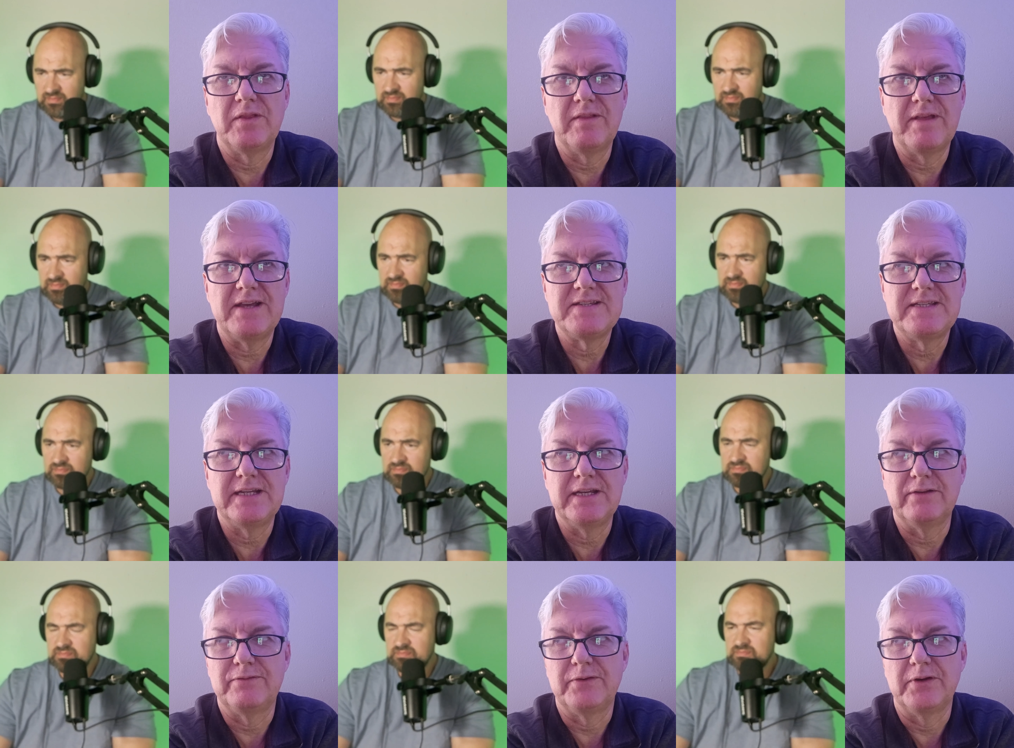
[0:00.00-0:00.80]
Speaker 1: That's
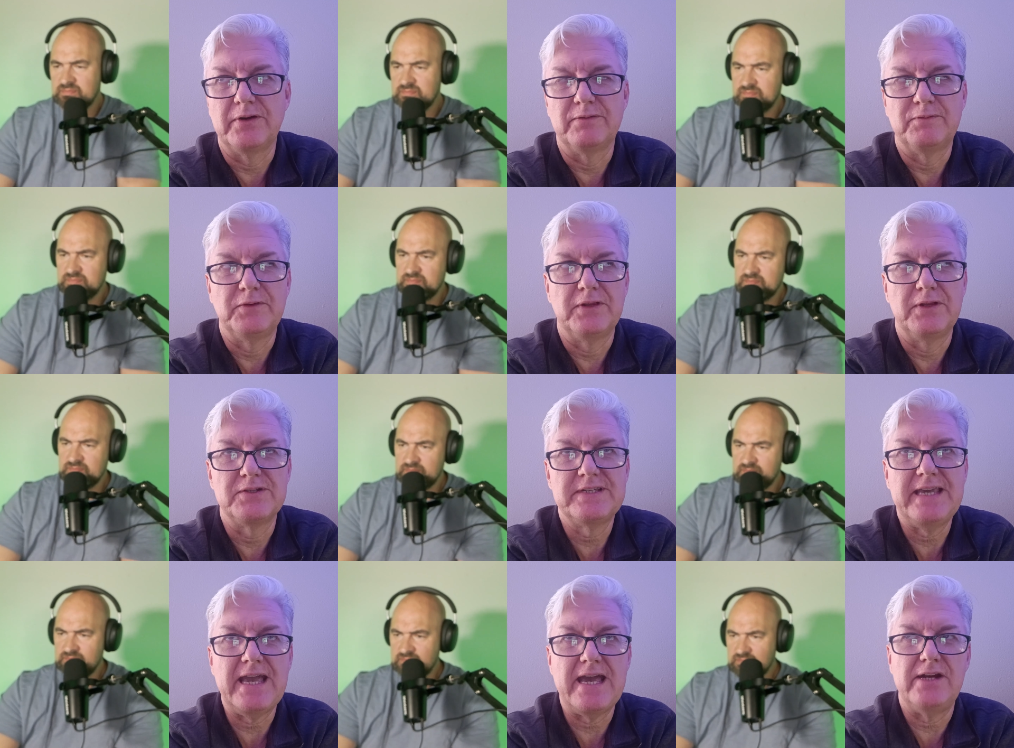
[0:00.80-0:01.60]
right. And yeah, and I just want
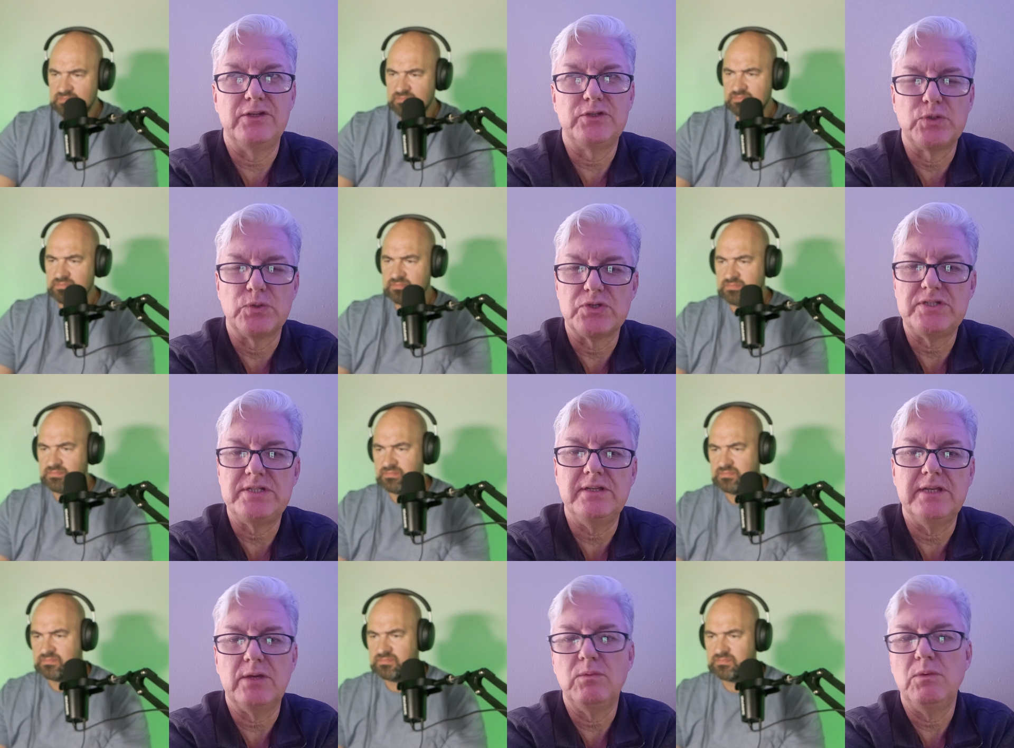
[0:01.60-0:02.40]
to say one last
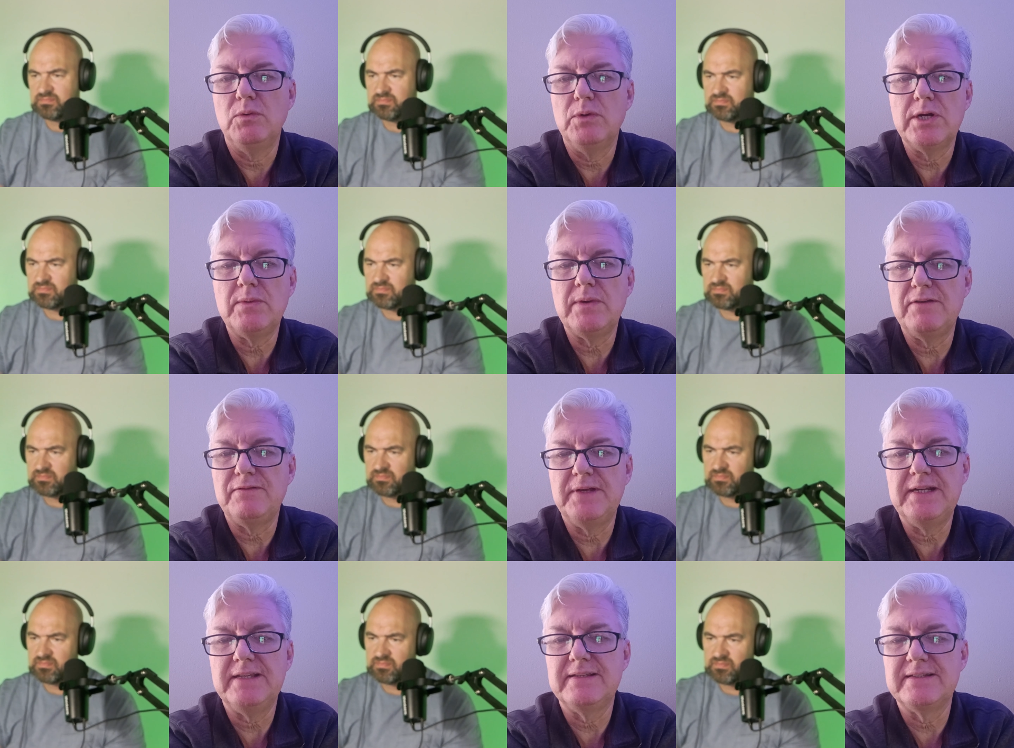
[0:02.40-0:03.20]
thing for for those
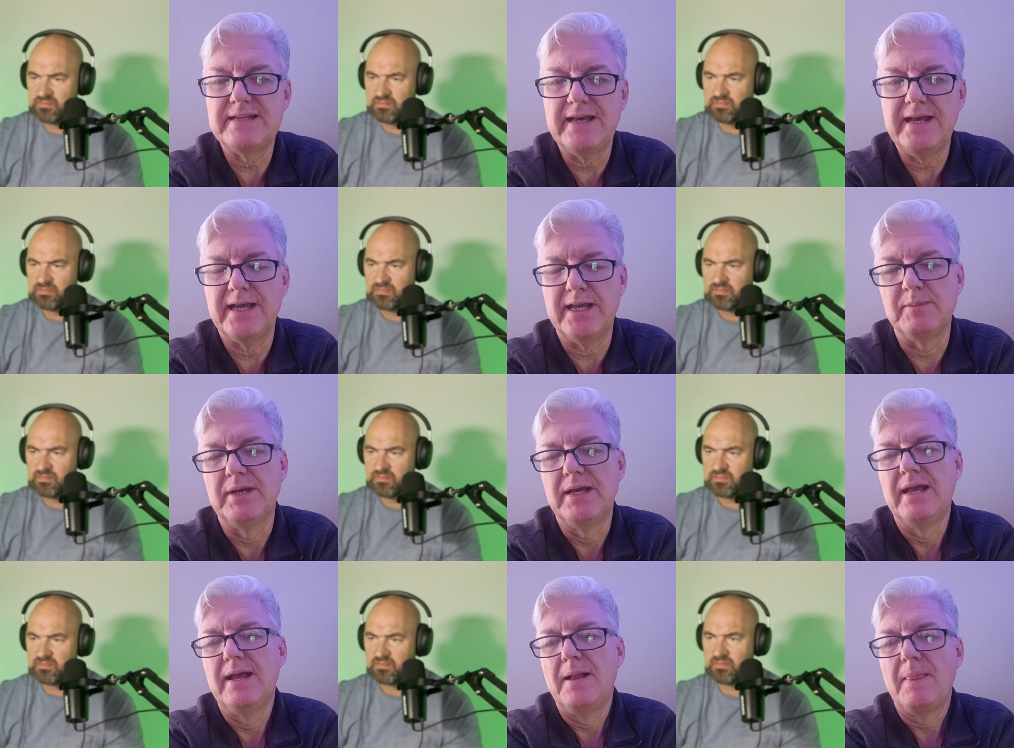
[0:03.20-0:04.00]
candidates who are
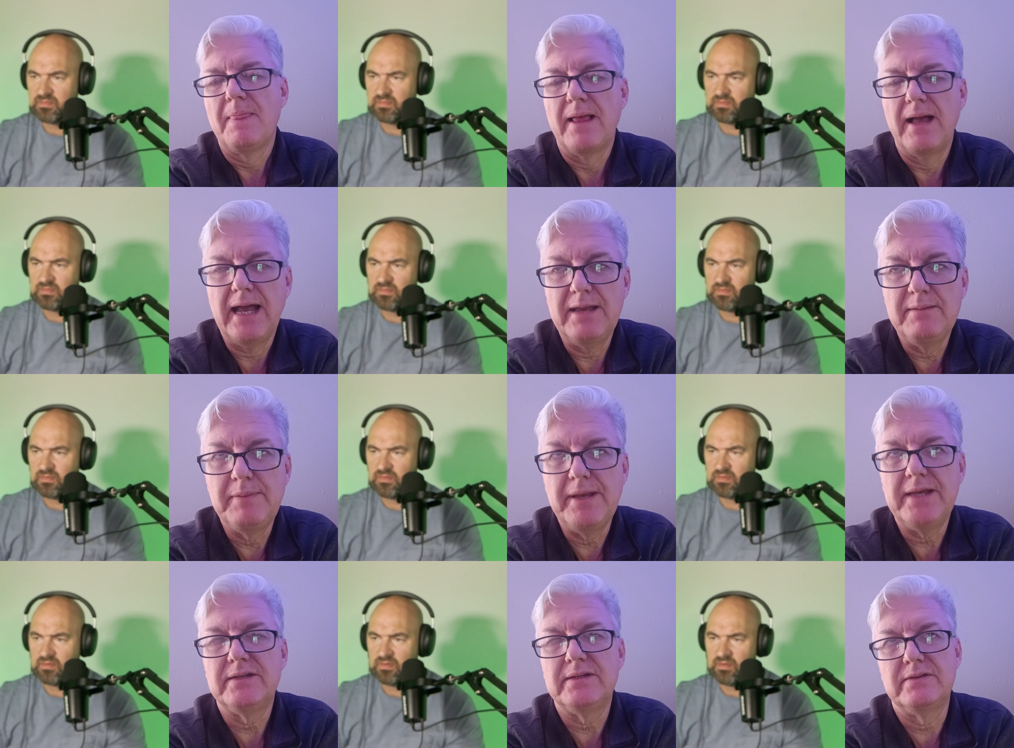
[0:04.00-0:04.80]
still like, well, where do I
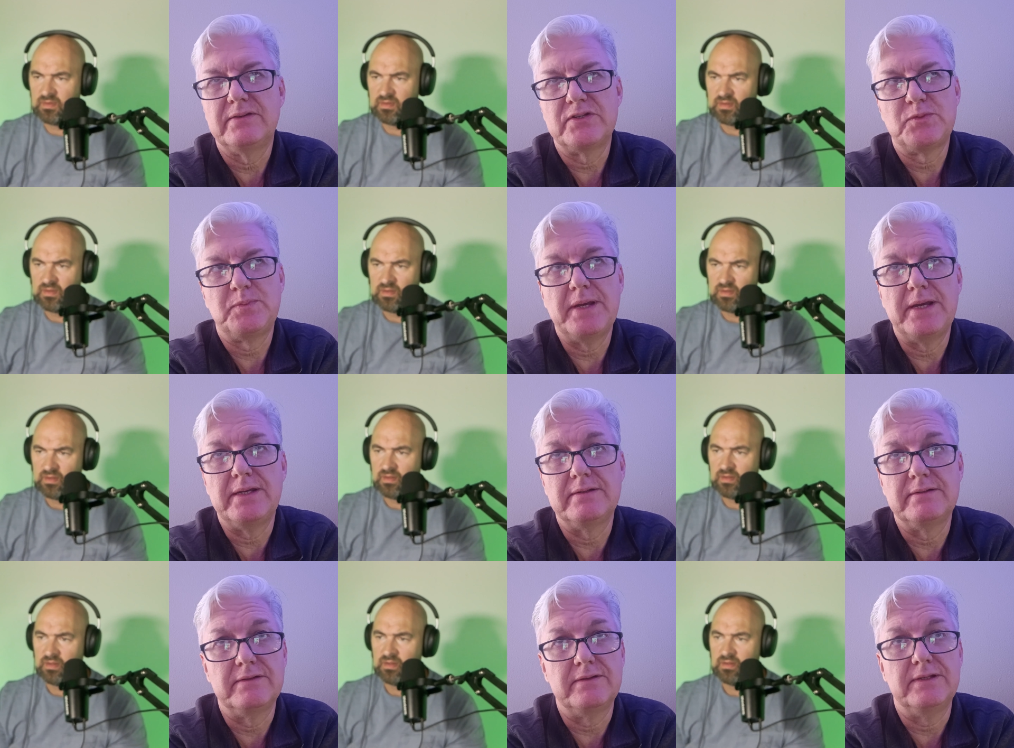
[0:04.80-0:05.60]
fit in the time?
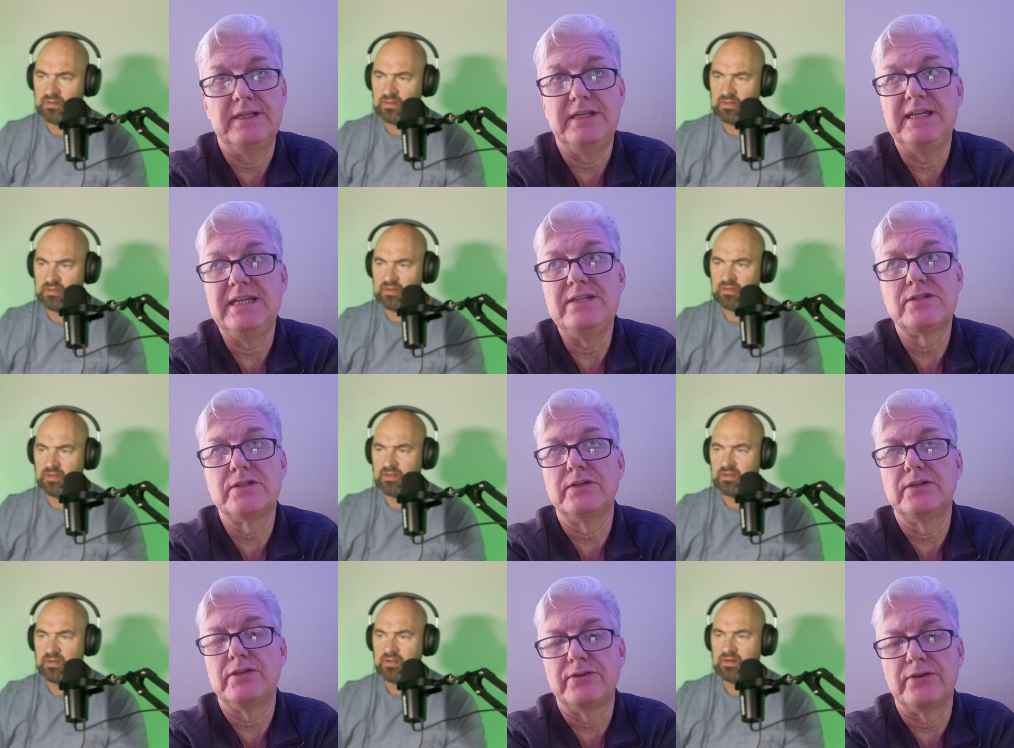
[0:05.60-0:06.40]
I
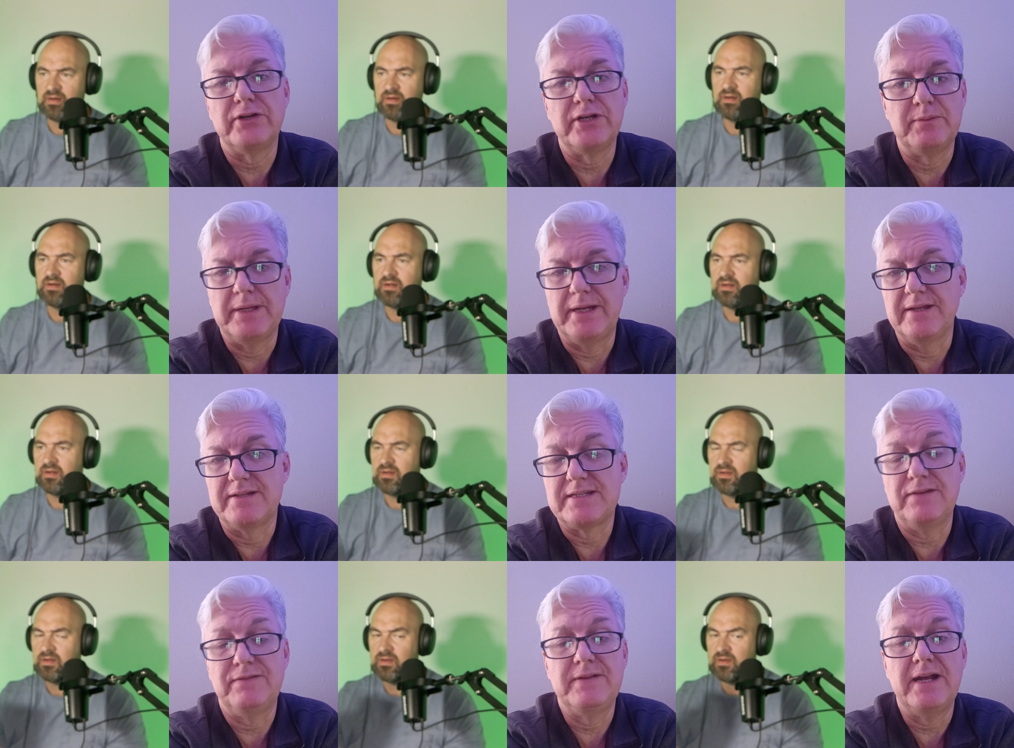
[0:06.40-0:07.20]
bet you
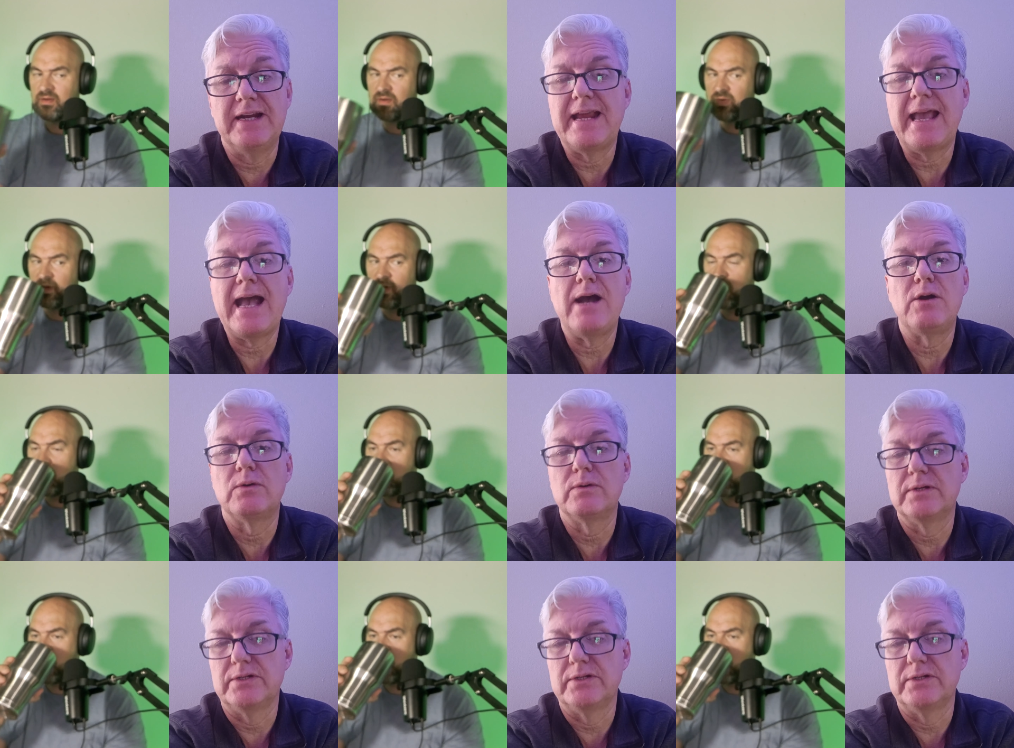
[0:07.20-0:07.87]
spend easily